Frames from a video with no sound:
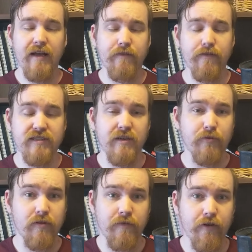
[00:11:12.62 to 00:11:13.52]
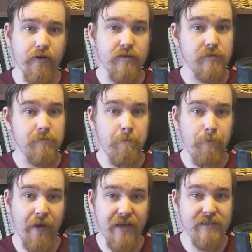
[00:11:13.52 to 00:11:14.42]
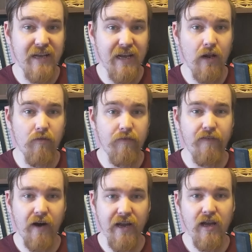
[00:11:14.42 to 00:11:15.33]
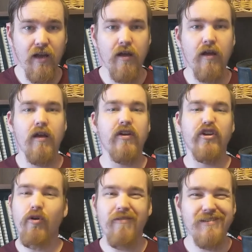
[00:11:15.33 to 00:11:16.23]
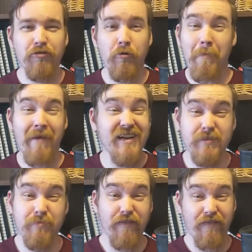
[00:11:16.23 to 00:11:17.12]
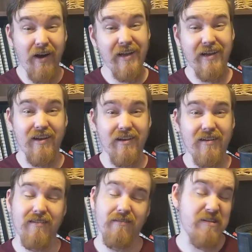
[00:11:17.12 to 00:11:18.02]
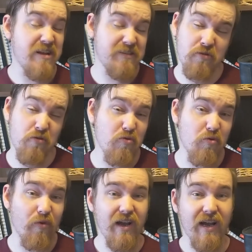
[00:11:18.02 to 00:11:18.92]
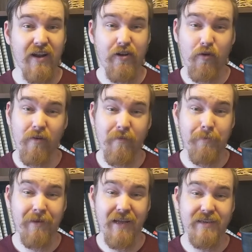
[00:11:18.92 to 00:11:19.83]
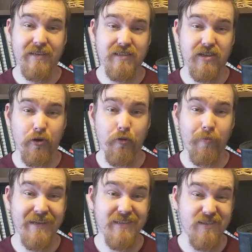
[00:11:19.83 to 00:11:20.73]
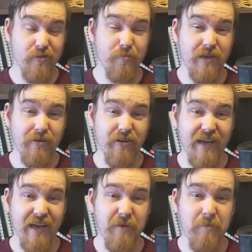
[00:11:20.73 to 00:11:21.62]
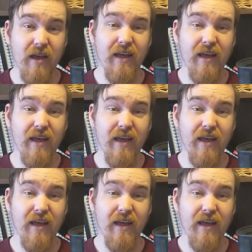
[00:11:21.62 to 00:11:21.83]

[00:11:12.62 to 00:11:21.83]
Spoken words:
for example, you've got the focus bears a halo of fire, your Onslaught may just be fire. And that's cool. And I know one of my players who plays in a superhero game,